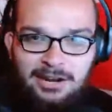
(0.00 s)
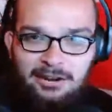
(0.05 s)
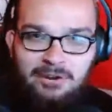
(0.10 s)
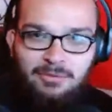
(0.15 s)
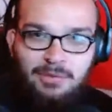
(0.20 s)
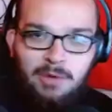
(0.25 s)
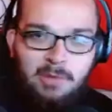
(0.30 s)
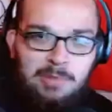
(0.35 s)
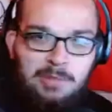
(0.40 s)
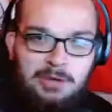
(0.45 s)
to
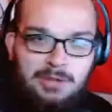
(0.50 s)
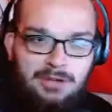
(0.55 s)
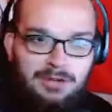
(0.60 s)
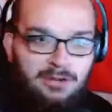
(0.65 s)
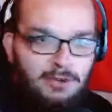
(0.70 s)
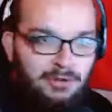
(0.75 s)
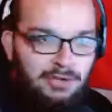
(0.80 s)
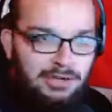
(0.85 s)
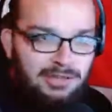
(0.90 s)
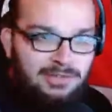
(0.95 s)
rub it in
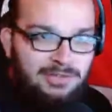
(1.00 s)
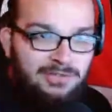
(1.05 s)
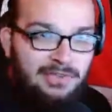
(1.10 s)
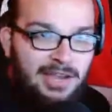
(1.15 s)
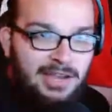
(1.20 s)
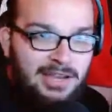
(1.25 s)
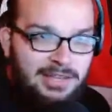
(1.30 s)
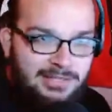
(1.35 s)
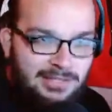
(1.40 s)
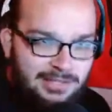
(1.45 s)
Logan's
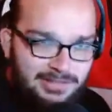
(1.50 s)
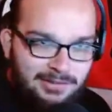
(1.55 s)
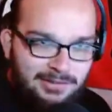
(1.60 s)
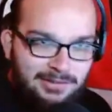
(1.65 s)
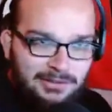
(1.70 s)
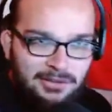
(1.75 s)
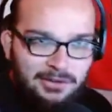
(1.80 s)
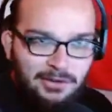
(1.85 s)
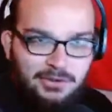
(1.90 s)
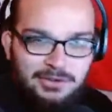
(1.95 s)
face.
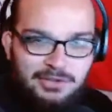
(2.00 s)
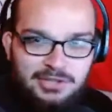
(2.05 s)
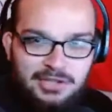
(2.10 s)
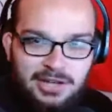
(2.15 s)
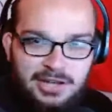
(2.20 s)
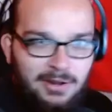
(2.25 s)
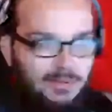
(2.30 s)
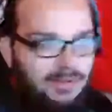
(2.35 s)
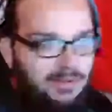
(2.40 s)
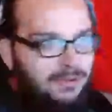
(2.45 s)
So
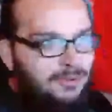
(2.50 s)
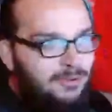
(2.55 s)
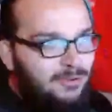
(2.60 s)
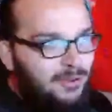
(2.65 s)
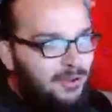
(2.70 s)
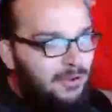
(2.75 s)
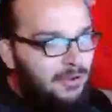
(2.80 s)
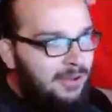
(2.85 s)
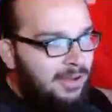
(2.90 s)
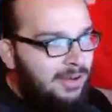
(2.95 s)
shout out to you,
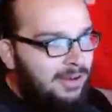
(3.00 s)
Logan,